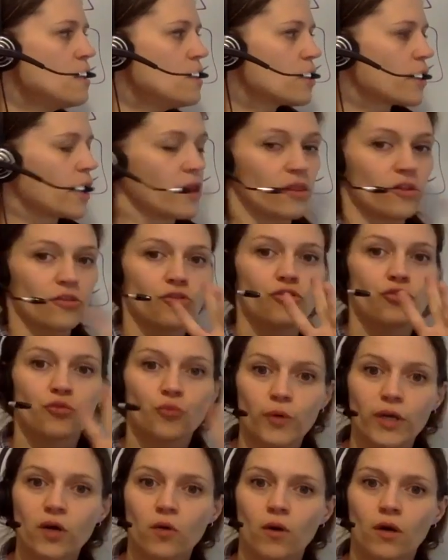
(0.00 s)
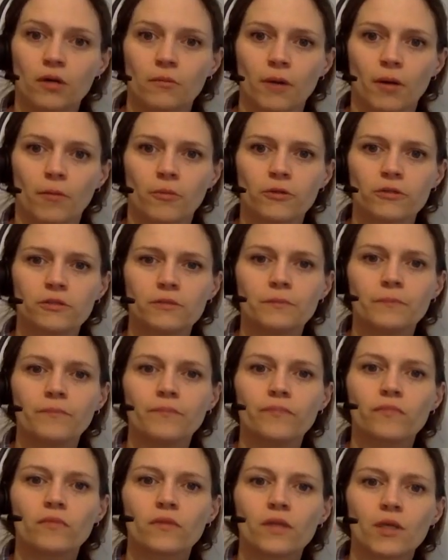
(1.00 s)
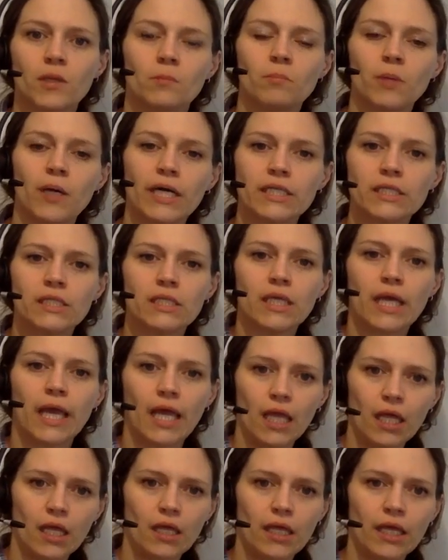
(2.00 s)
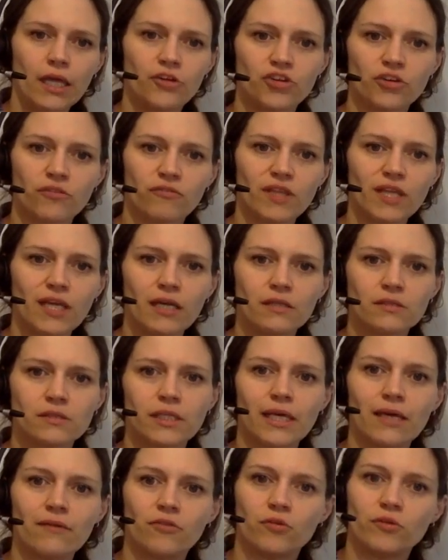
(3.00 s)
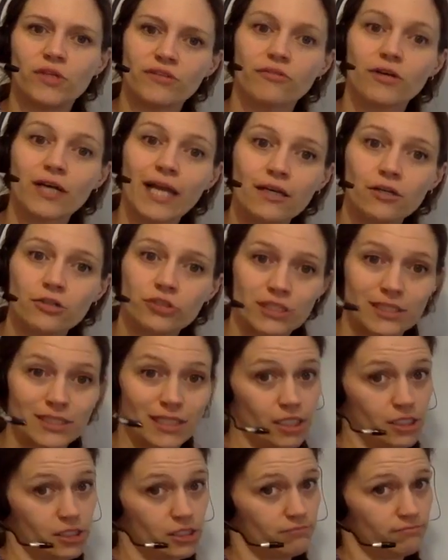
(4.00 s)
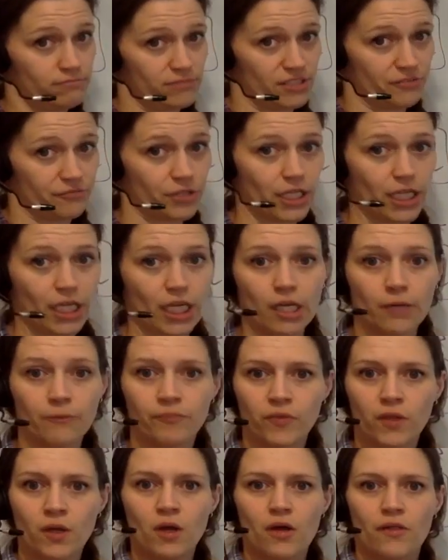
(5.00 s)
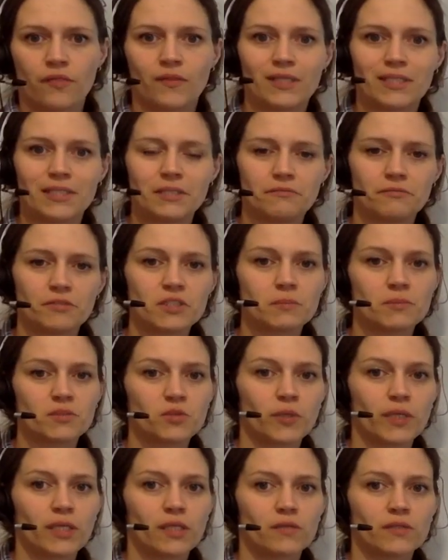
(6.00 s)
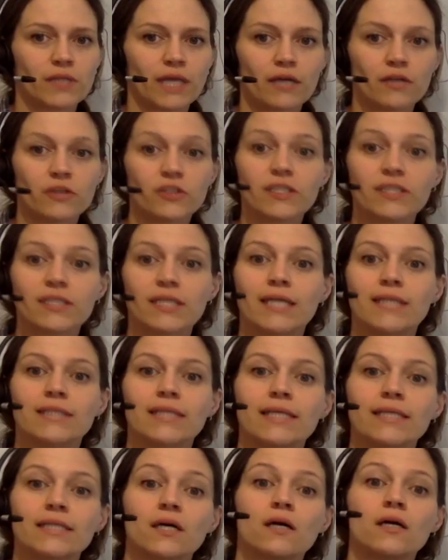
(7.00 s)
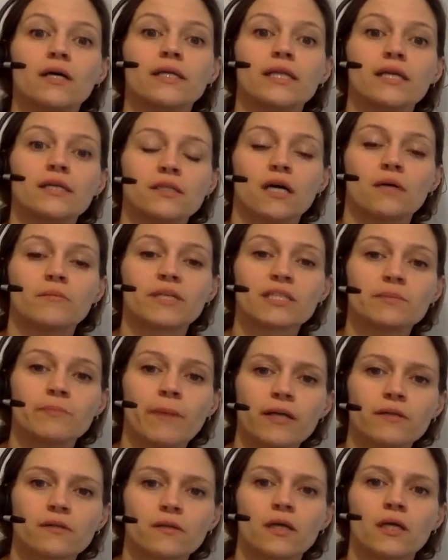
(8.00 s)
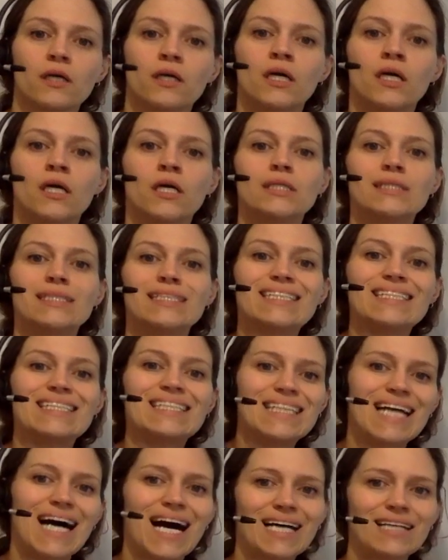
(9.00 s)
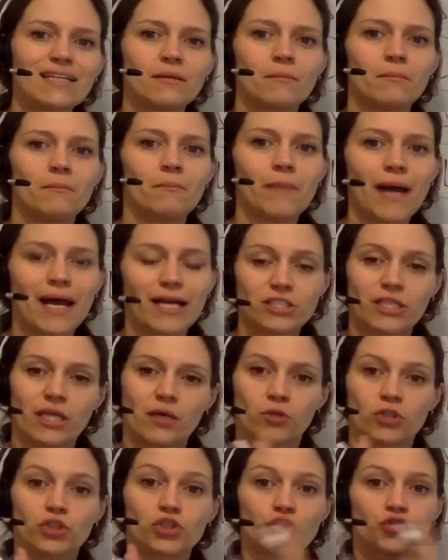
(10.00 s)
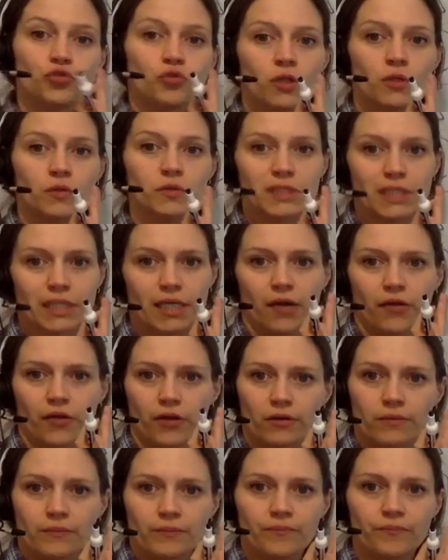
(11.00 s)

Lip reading: Okay, there's 3 quantum numbers, but each of these give you different energy states, different E. The difference between those energy states they saw in the atomic spectra did not match. They were too close together.